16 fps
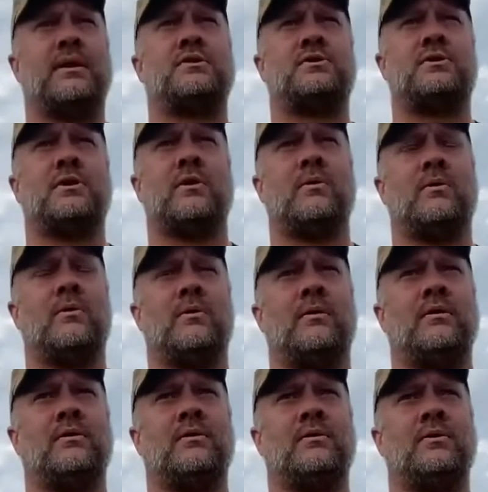So
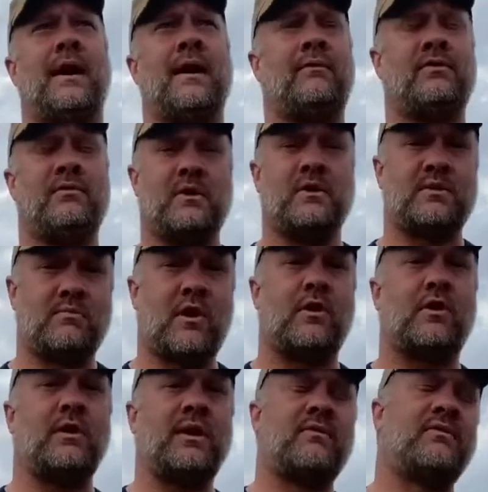you have to be
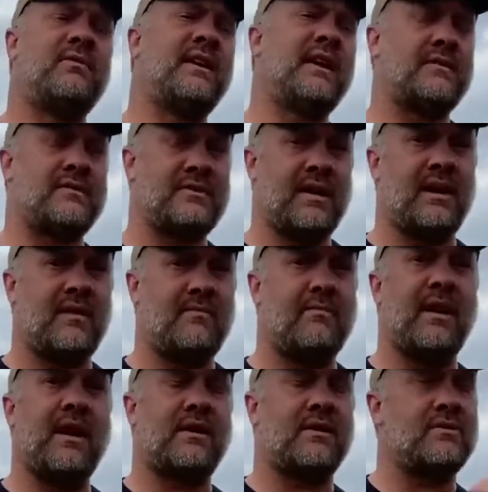smarter, you have to think outside of the
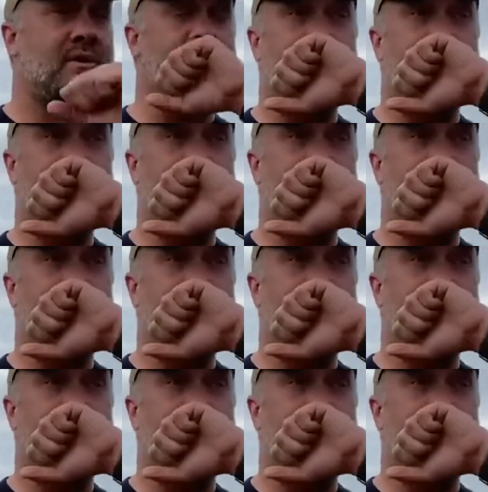box.